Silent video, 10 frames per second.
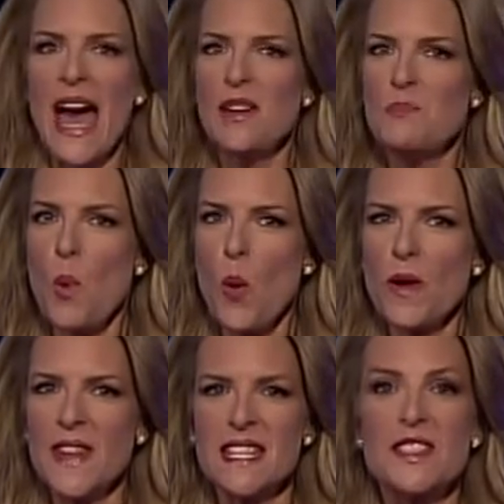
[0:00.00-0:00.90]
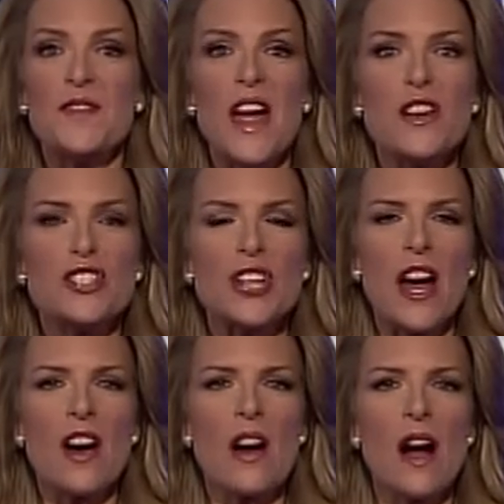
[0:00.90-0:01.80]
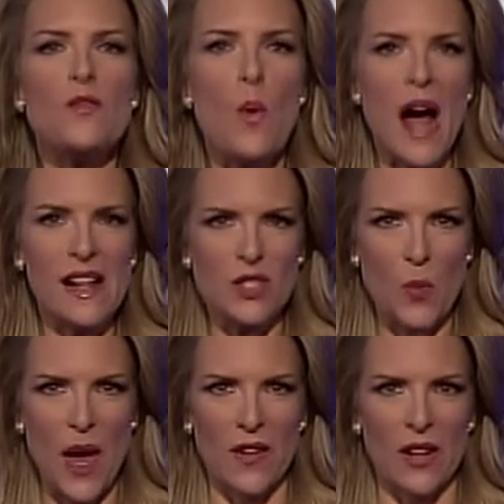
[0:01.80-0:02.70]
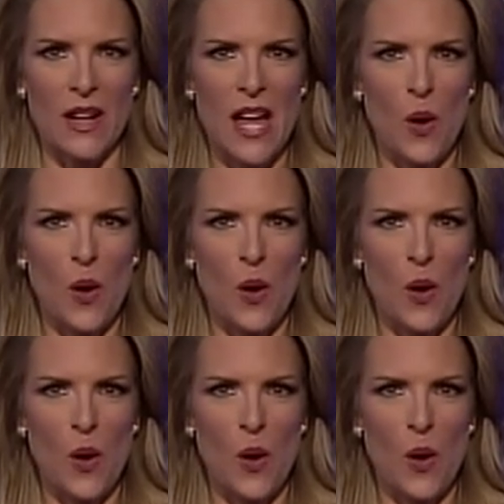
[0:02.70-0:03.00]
had more than its fair share of wild weather.